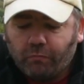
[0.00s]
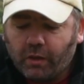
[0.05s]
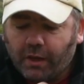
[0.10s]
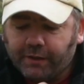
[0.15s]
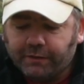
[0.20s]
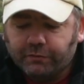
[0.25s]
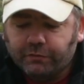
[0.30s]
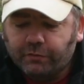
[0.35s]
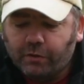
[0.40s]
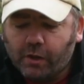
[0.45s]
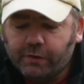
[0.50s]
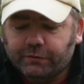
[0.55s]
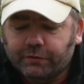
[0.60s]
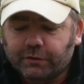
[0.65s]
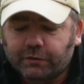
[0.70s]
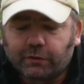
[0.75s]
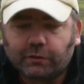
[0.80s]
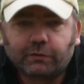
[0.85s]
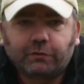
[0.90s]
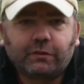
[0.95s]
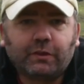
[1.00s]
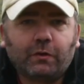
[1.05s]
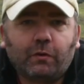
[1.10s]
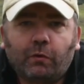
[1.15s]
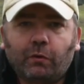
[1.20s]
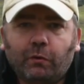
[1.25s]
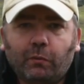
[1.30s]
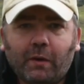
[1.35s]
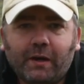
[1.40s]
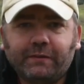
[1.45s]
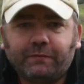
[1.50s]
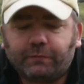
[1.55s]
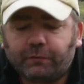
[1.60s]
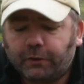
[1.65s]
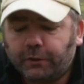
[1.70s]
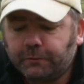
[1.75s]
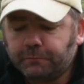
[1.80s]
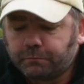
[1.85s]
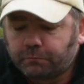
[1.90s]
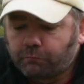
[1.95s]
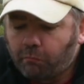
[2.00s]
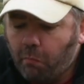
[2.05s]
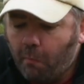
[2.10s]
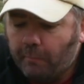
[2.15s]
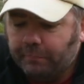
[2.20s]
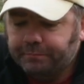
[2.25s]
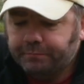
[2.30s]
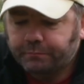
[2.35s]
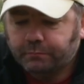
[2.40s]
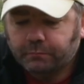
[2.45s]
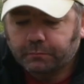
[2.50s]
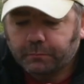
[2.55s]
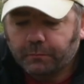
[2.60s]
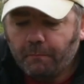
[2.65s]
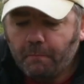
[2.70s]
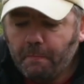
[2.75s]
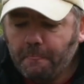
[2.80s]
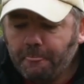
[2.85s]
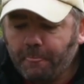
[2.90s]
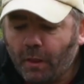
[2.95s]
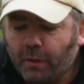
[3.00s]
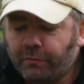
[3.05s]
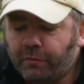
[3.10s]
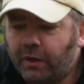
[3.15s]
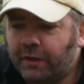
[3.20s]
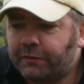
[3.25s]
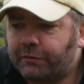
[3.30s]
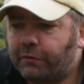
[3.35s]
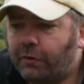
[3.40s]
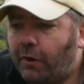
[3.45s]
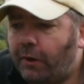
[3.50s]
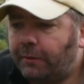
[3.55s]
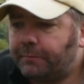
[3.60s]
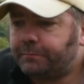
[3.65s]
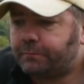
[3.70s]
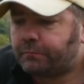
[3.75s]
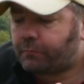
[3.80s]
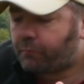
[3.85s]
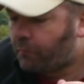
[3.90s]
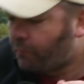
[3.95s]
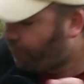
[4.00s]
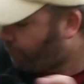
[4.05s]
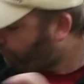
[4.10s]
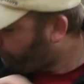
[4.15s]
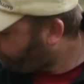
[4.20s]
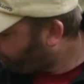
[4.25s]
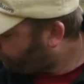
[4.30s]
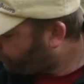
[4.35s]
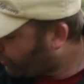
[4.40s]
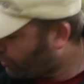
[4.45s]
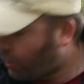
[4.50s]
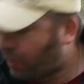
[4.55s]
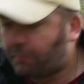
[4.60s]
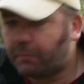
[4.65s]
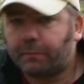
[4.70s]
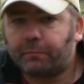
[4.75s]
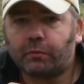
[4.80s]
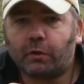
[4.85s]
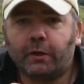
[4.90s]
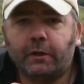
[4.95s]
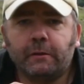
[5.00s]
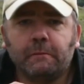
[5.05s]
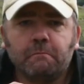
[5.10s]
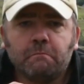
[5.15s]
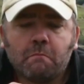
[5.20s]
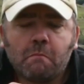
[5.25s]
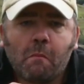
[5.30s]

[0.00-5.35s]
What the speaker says: it's nicely cooked it all the way through, nice and hot. Got my brew.